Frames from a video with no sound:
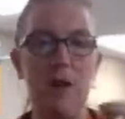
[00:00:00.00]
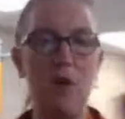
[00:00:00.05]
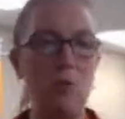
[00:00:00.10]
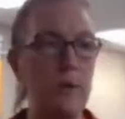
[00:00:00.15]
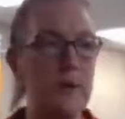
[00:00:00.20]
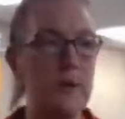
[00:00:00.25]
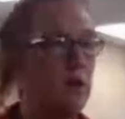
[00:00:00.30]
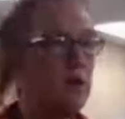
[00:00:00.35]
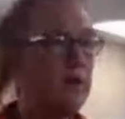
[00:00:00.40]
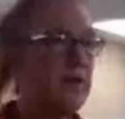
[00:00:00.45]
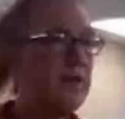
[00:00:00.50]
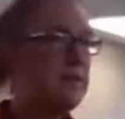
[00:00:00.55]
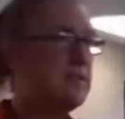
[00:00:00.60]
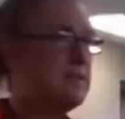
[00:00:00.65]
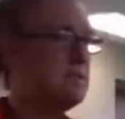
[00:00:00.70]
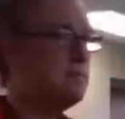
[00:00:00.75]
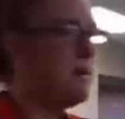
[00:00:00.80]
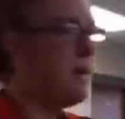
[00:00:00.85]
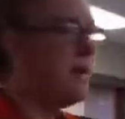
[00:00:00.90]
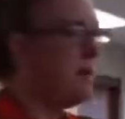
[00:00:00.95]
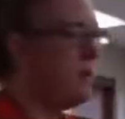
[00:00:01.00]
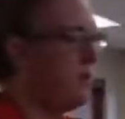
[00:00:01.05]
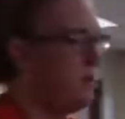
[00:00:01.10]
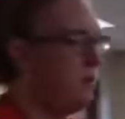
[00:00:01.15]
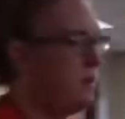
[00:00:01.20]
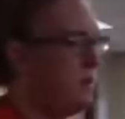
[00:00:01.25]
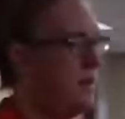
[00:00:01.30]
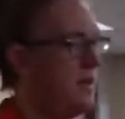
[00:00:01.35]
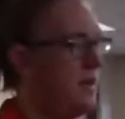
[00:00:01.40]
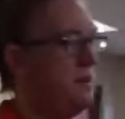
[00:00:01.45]
We know that it's metal
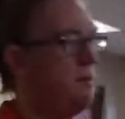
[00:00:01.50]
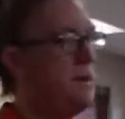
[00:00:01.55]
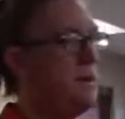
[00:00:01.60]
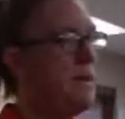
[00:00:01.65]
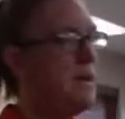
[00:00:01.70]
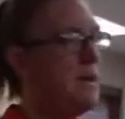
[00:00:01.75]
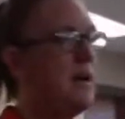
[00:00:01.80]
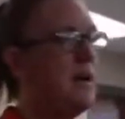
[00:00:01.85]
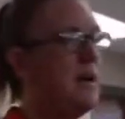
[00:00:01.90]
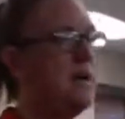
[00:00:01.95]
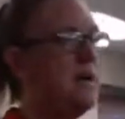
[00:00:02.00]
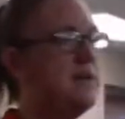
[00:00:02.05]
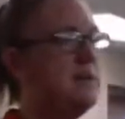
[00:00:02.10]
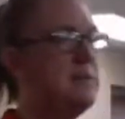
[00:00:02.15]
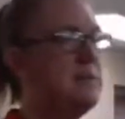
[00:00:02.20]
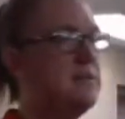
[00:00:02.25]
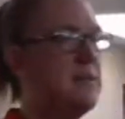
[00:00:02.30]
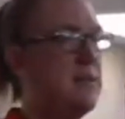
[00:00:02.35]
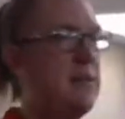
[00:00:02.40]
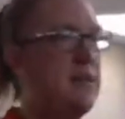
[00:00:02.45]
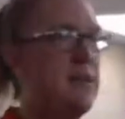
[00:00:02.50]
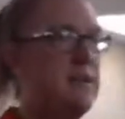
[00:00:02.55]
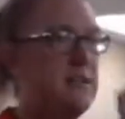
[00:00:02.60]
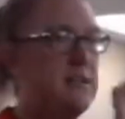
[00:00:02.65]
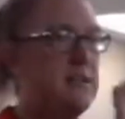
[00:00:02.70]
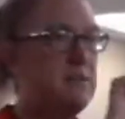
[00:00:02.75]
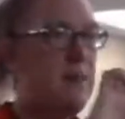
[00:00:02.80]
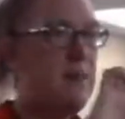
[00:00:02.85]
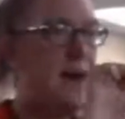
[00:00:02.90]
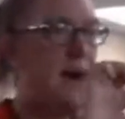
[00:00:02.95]
because
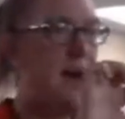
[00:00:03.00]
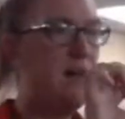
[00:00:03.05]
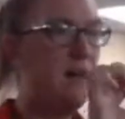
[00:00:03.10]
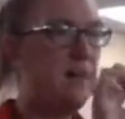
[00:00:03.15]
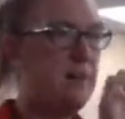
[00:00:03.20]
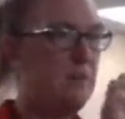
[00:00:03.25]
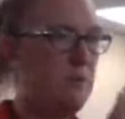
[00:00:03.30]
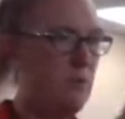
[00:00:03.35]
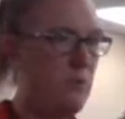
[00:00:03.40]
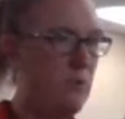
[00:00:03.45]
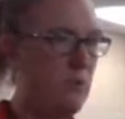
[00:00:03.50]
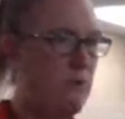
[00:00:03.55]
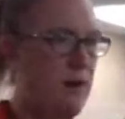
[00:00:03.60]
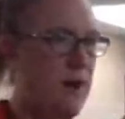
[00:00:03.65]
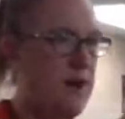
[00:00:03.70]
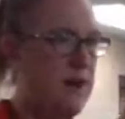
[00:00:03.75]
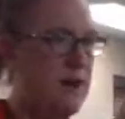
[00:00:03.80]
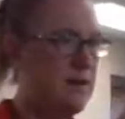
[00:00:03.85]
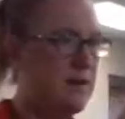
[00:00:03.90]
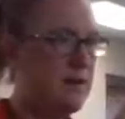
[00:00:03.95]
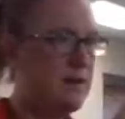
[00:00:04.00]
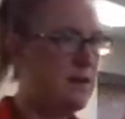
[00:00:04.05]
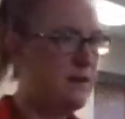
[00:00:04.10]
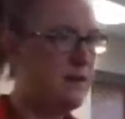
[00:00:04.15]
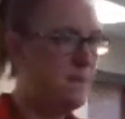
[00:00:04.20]
it's malleable, right?